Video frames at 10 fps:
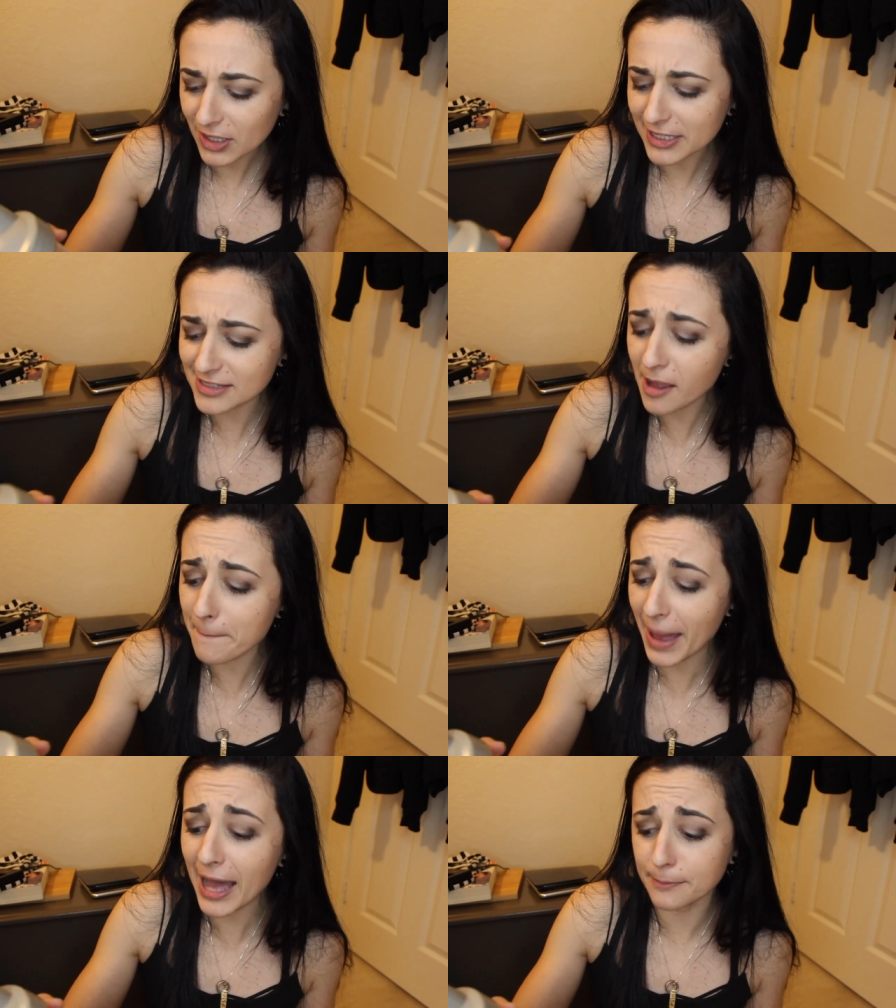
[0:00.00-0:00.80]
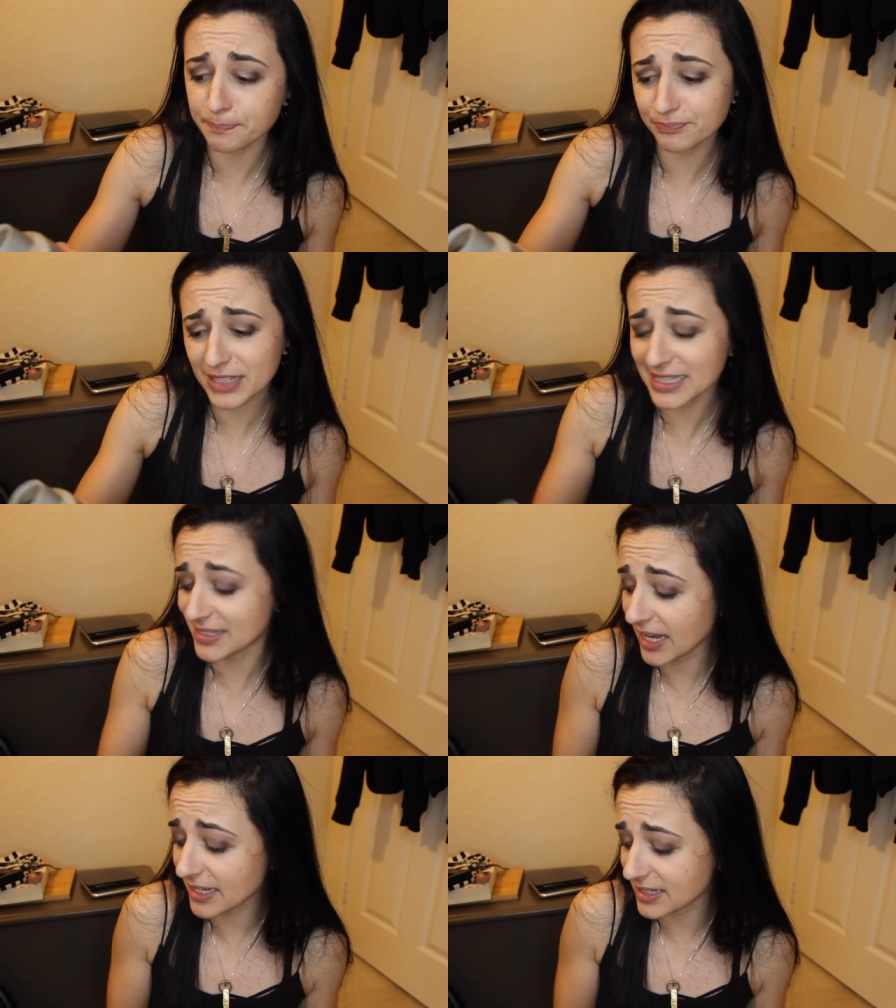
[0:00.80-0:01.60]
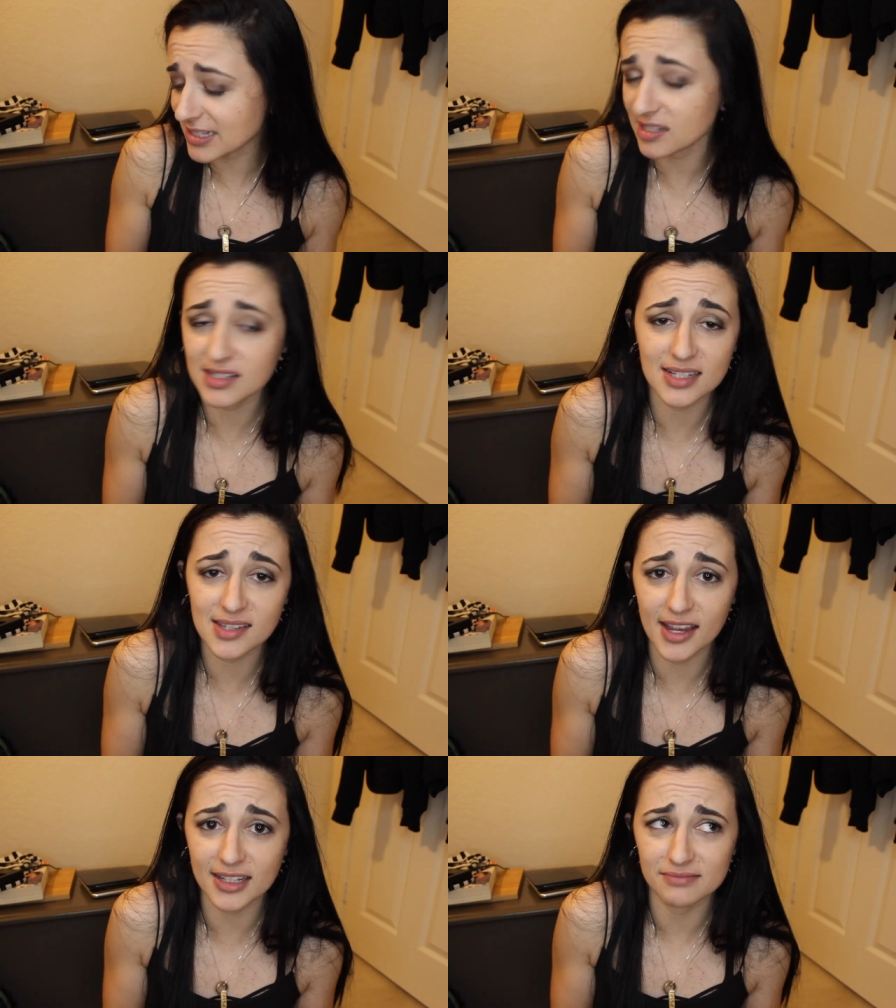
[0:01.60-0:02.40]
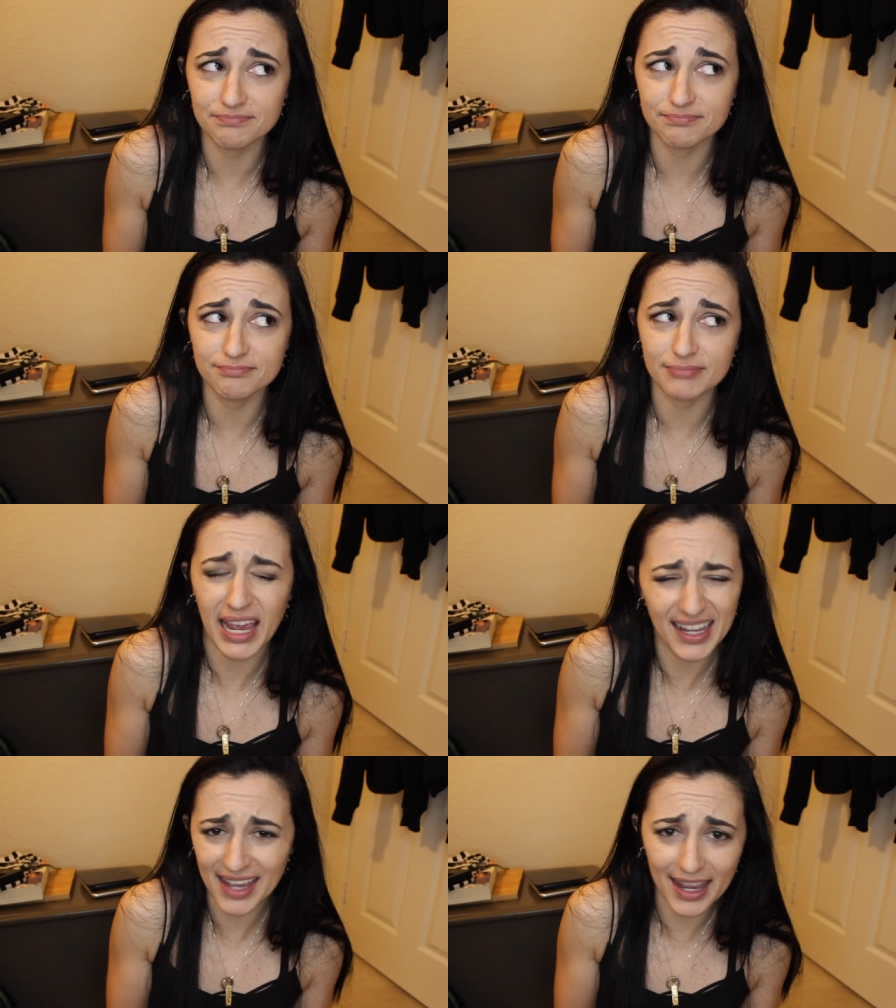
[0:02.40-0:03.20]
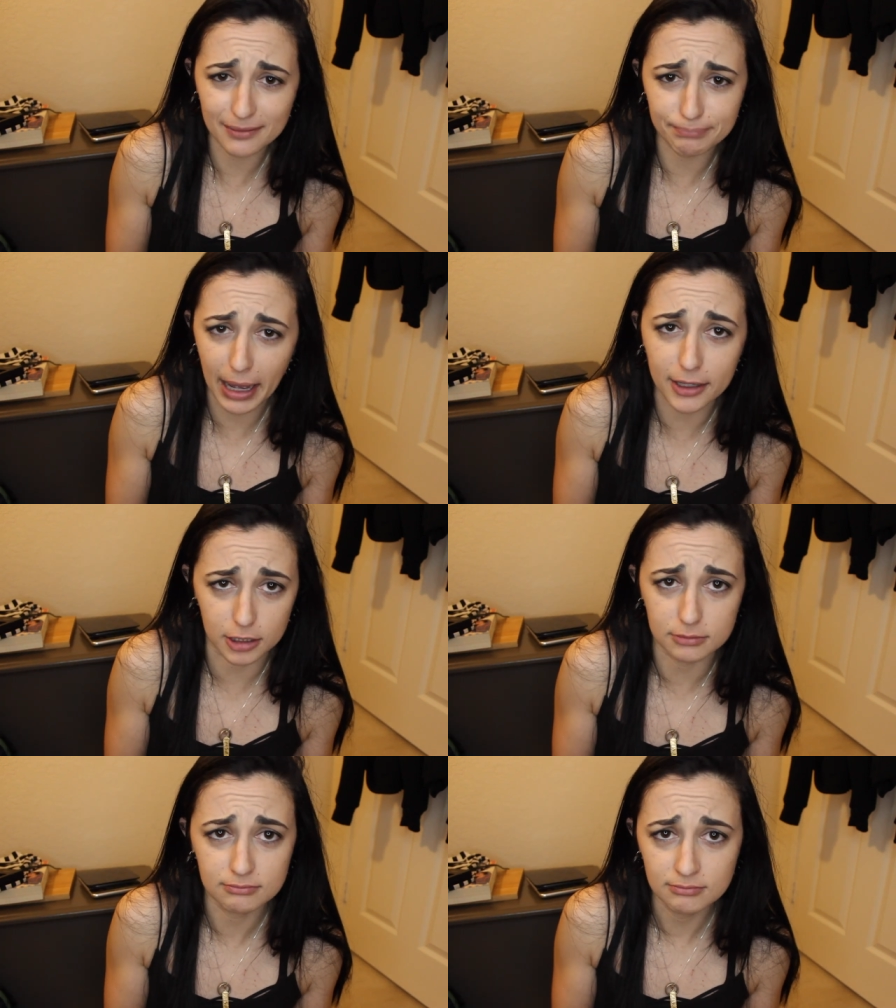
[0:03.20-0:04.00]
it's not bad. It's nice. It does taste like pancake batter.